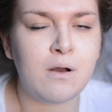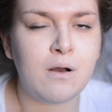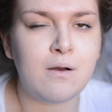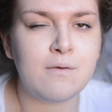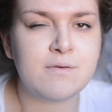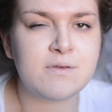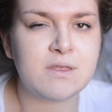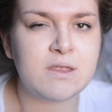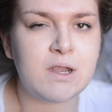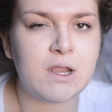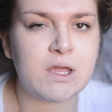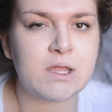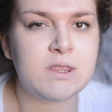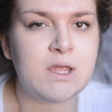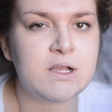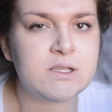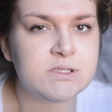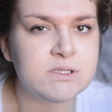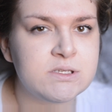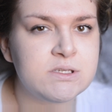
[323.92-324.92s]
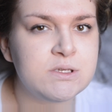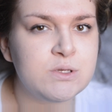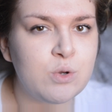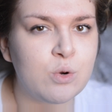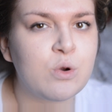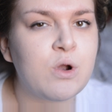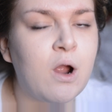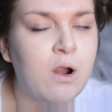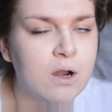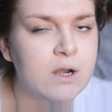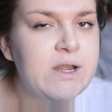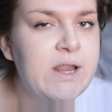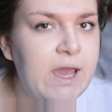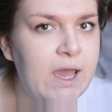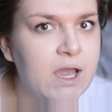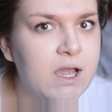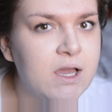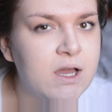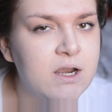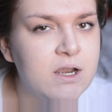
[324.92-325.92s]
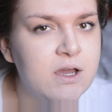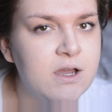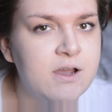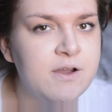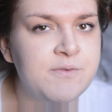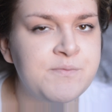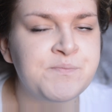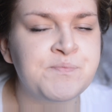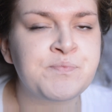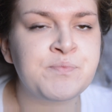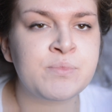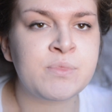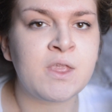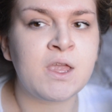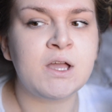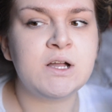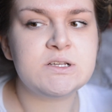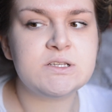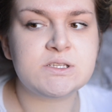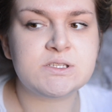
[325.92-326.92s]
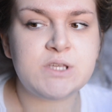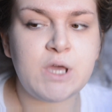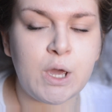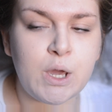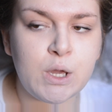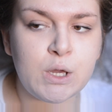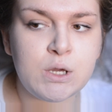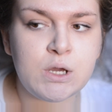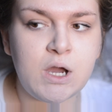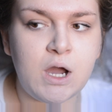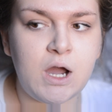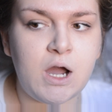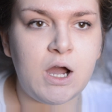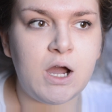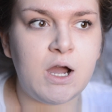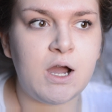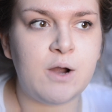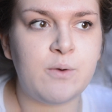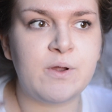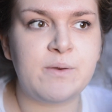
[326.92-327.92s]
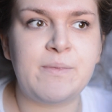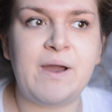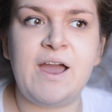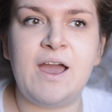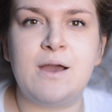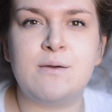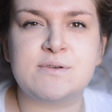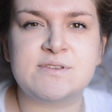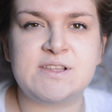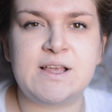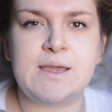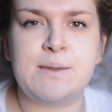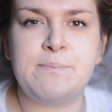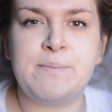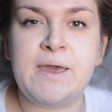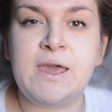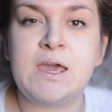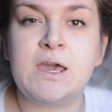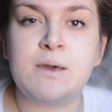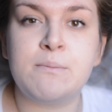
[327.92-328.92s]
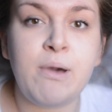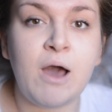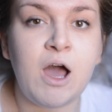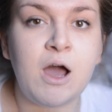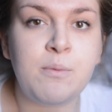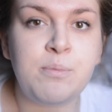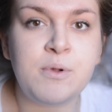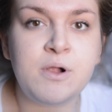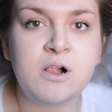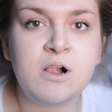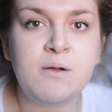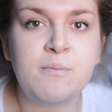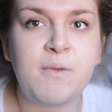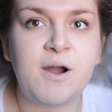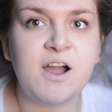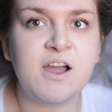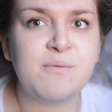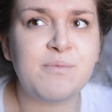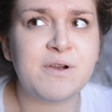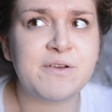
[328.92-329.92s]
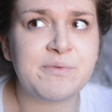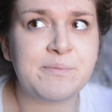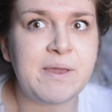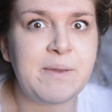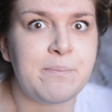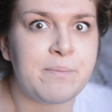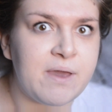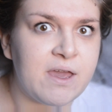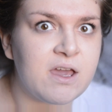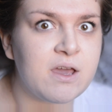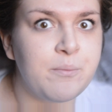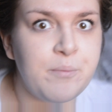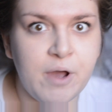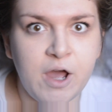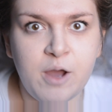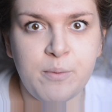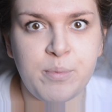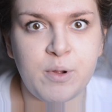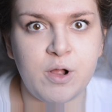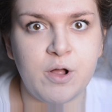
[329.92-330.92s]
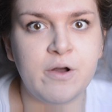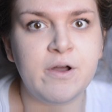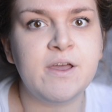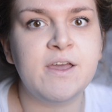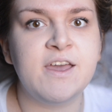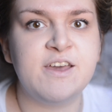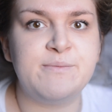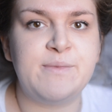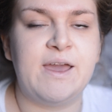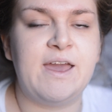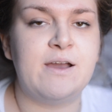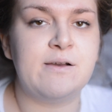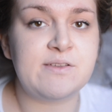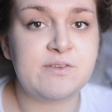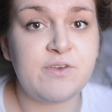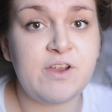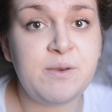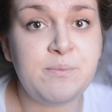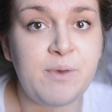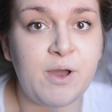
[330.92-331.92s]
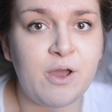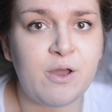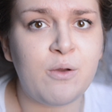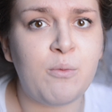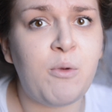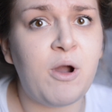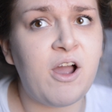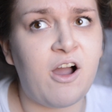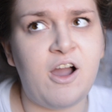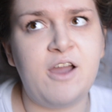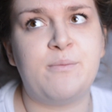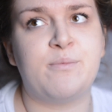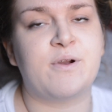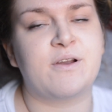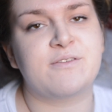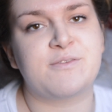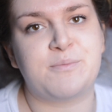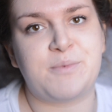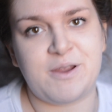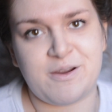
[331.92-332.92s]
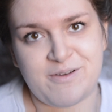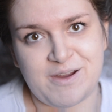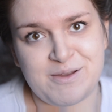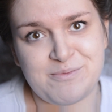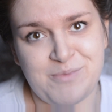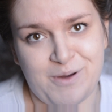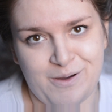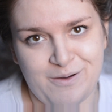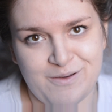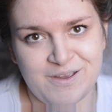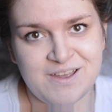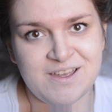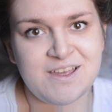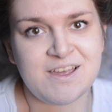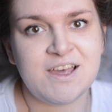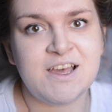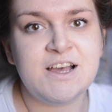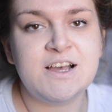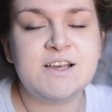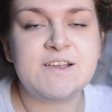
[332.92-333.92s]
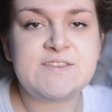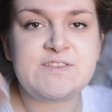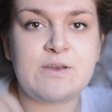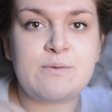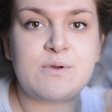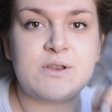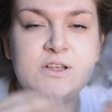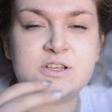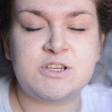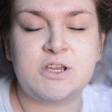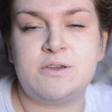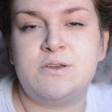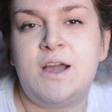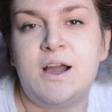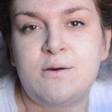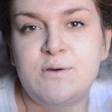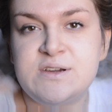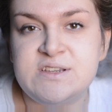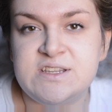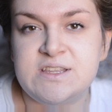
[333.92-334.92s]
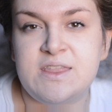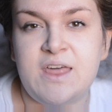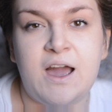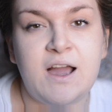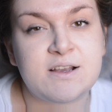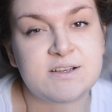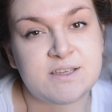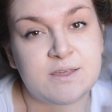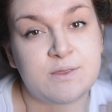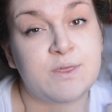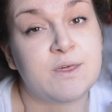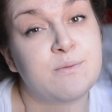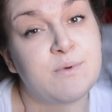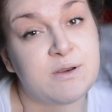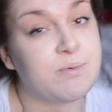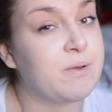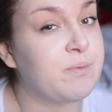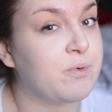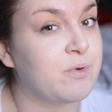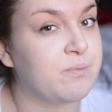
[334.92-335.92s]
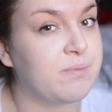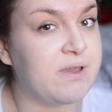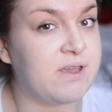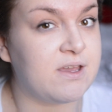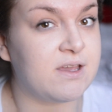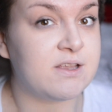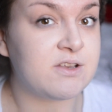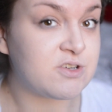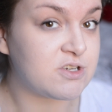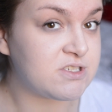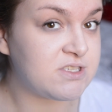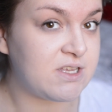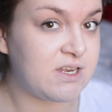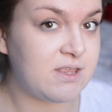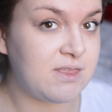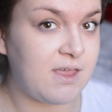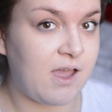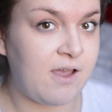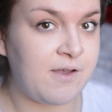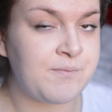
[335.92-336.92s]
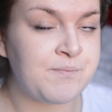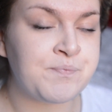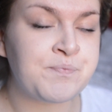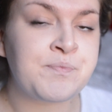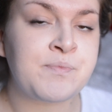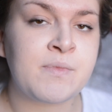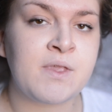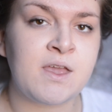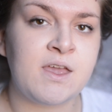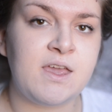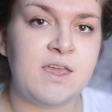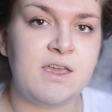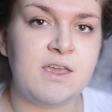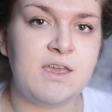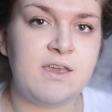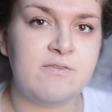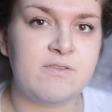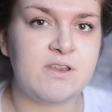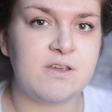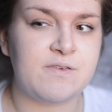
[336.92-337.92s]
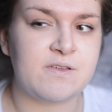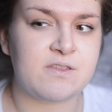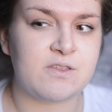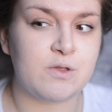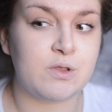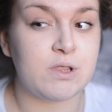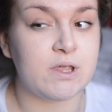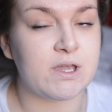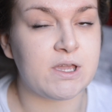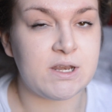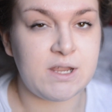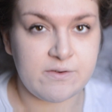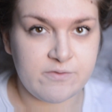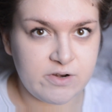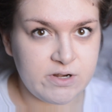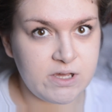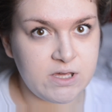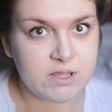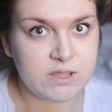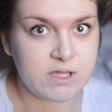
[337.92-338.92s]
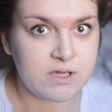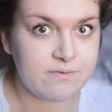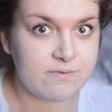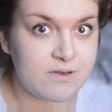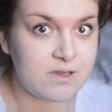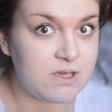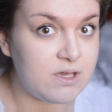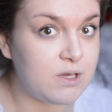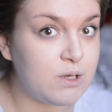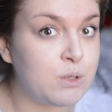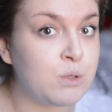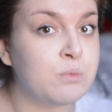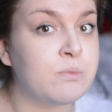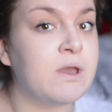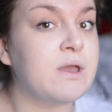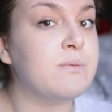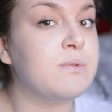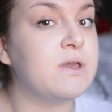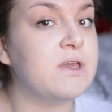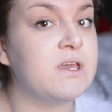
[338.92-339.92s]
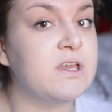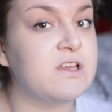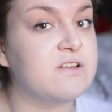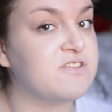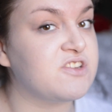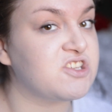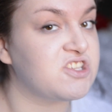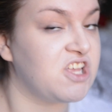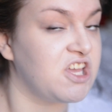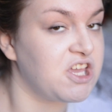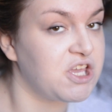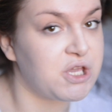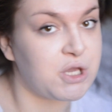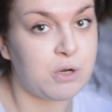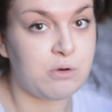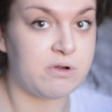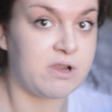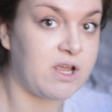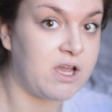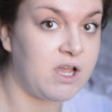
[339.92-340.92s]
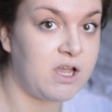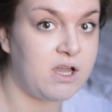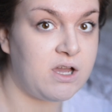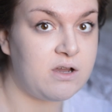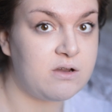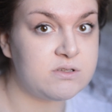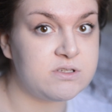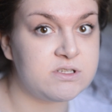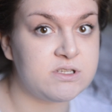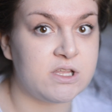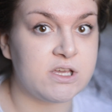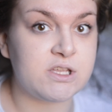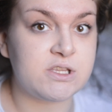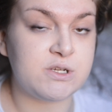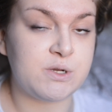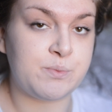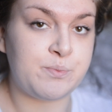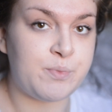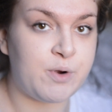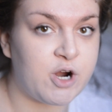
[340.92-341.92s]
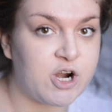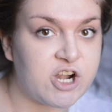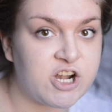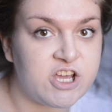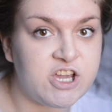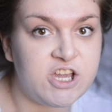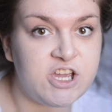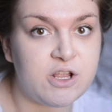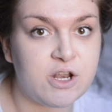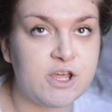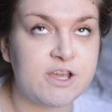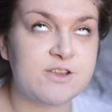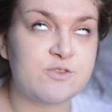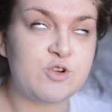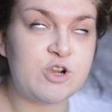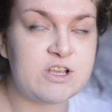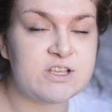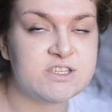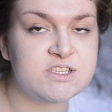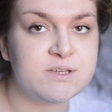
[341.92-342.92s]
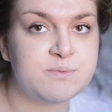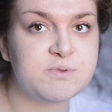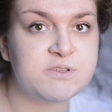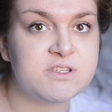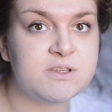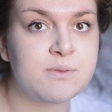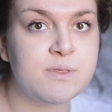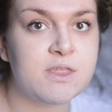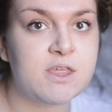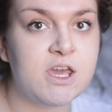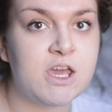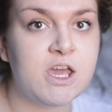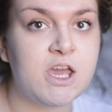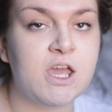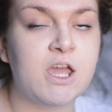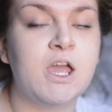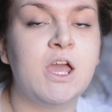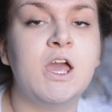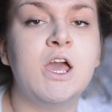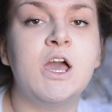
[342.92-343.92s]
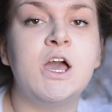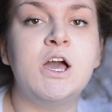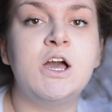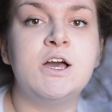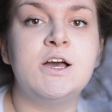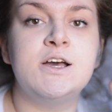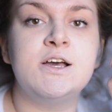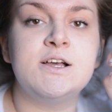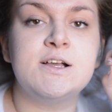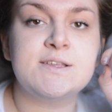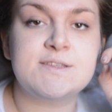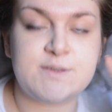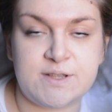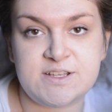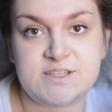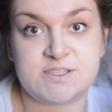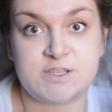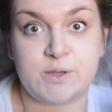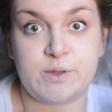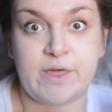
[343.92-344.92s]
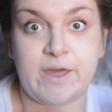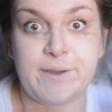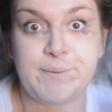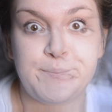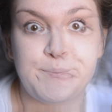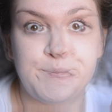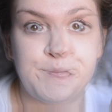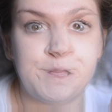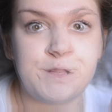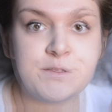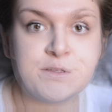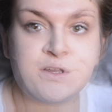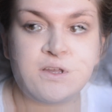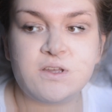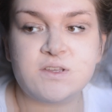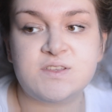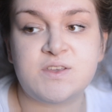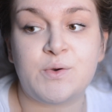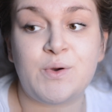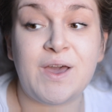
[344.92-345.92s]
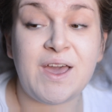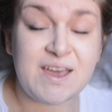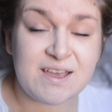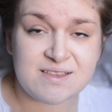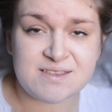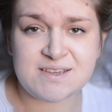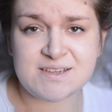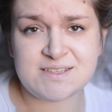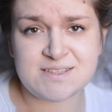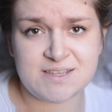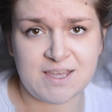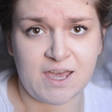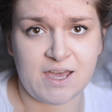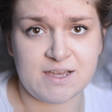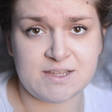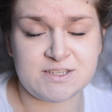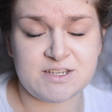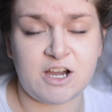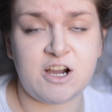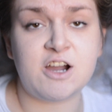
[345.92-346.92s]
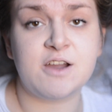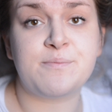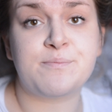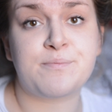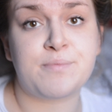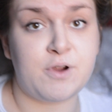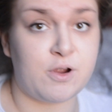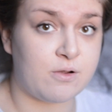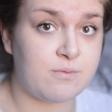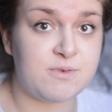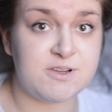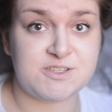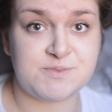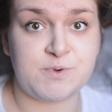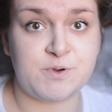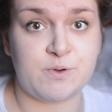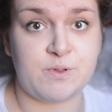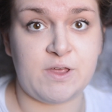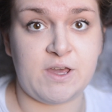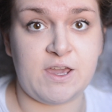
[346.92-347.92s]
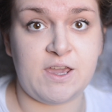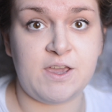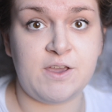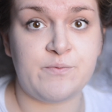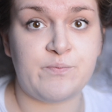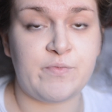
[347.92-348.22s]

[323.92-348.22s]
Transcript: obviously like that's your current hair colour. So when my hair was like pink and purple, my eyebrows would be pink and purple. My hair was rainbow, my eyebrows would be rainbow. So I'm going to show you how I did that because I think many people would be interested in that. Even if it's not like an everyday thing for you, maybe just like going out, like to a party or like dress up or something. So let's do that. So as I said, I broke my spoolie,